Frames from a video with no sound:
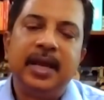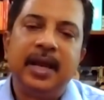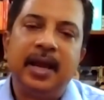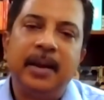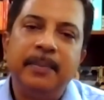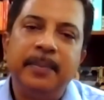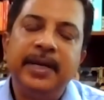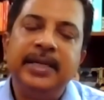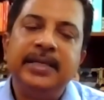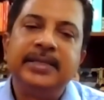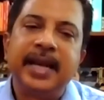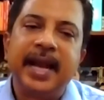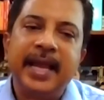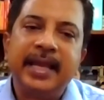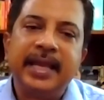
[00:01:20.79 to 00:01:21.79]
Companies
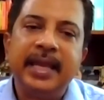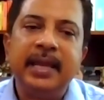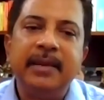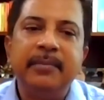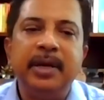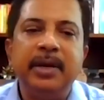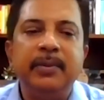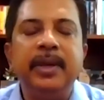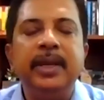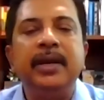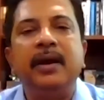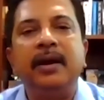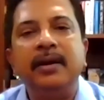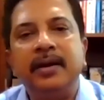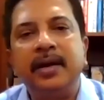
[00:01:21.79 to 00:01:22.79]
ranking between
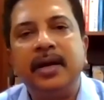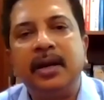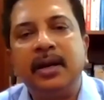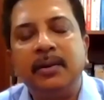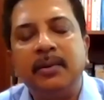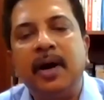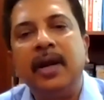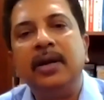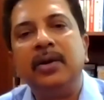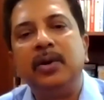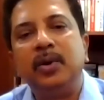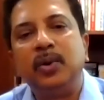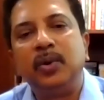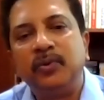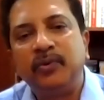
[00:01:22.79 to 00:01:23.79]
101 to
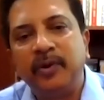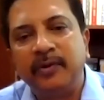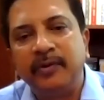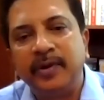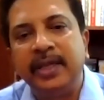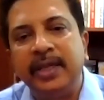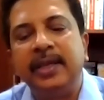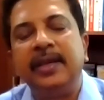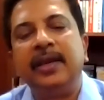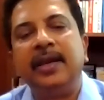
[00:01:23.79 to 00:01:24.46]
250